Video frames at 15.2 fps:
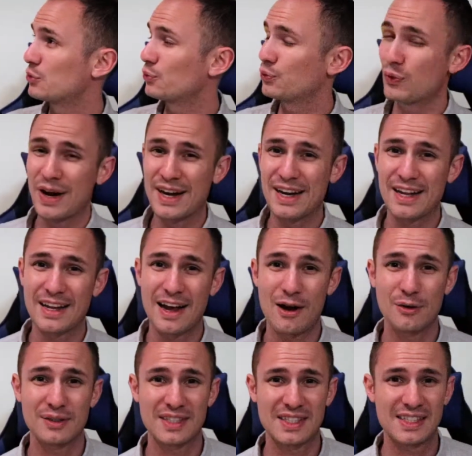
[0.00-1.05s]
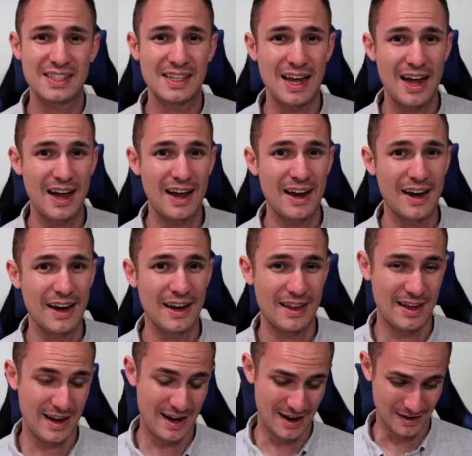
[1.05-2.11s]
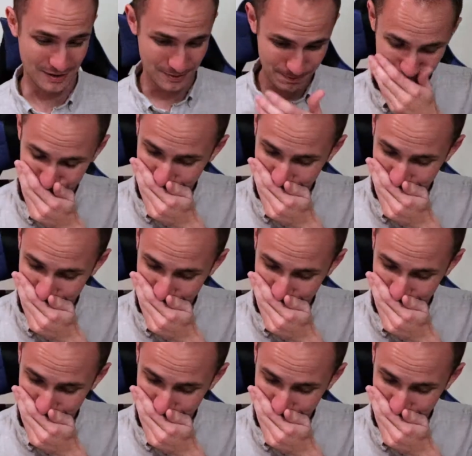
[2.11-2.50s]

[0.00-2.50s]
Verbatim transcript: raining outside, and